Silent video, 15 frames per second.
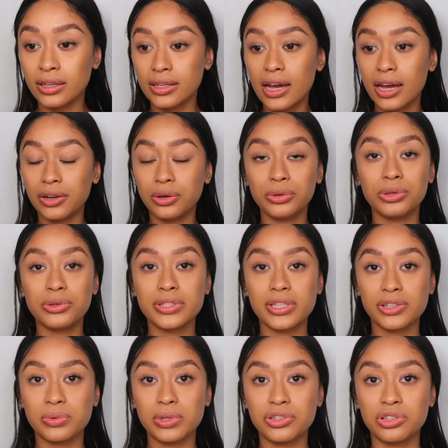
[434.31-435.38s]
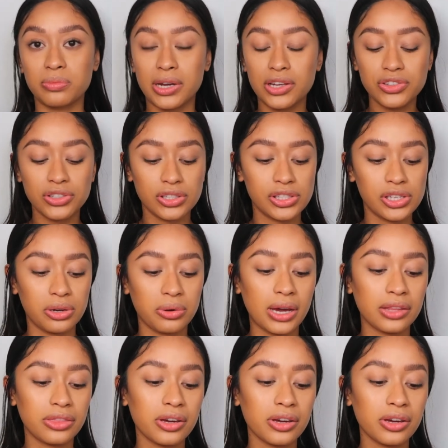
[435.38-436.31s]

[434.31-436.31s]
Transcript: Yeah, I don't use this one too much, so I